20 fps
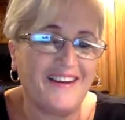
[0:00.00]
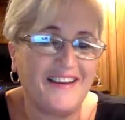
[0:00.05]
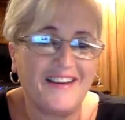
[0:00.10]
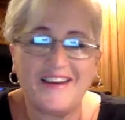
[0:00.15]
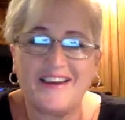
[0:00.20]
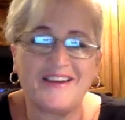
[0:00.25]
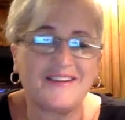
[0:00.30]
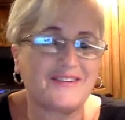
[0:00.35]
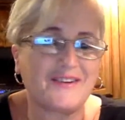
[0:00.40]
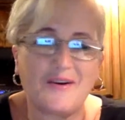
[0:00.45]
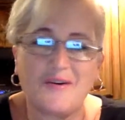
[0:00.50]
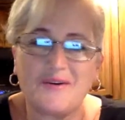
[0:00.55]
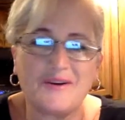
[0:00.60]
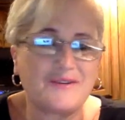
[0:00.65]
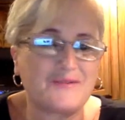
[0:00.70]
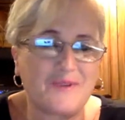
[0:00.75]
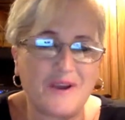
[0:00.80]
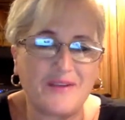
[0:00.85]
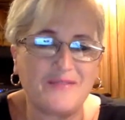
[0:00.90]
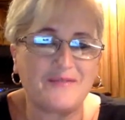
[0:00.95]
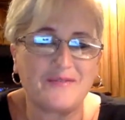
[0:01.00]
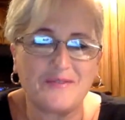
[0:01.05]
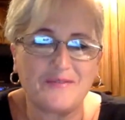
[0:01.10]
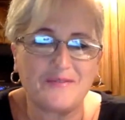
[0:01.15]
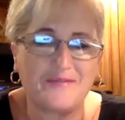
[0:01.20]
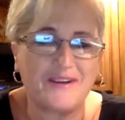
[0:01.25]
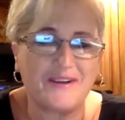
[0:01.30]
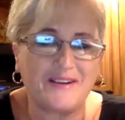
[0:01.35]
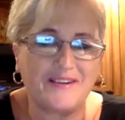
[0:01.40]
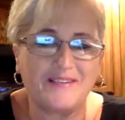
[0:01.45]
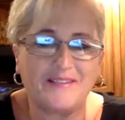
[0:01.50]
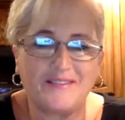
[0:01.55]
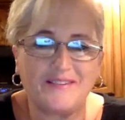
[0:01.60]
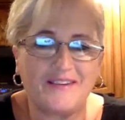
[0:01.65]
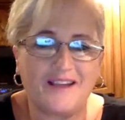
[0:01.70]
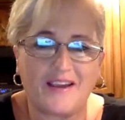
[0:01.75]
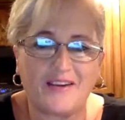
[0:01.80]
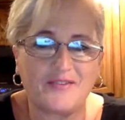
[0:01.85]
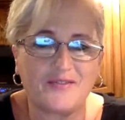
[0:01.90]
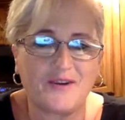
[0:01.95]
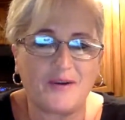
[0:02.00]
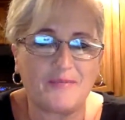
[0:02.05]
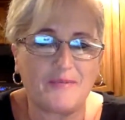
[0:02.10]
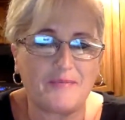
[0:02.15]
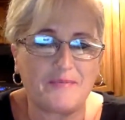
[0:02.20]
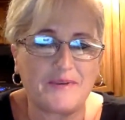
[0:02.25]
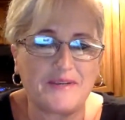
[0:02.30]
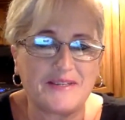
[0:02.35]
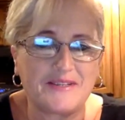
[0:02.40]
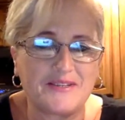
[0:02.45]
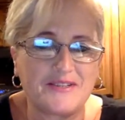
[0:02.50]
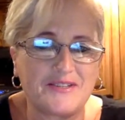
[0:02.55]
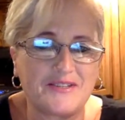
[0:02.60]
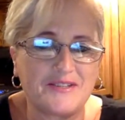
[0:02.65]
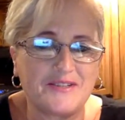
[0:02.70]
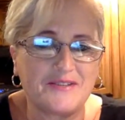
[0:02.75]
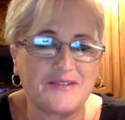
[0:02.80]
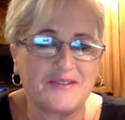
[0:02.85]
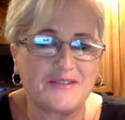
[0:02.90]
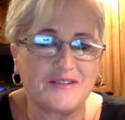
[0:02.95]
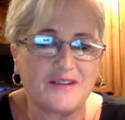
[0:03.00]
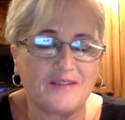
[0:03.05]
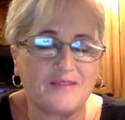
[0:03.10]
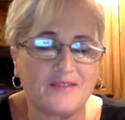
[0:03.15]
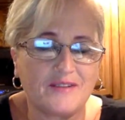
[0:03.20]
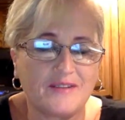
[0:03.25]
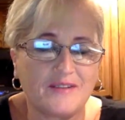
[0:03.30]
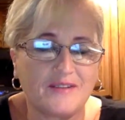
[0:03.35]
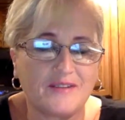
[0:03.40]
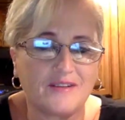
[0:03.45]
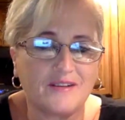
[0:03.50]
He's always waiting for me to like drop a piece of cheese or something.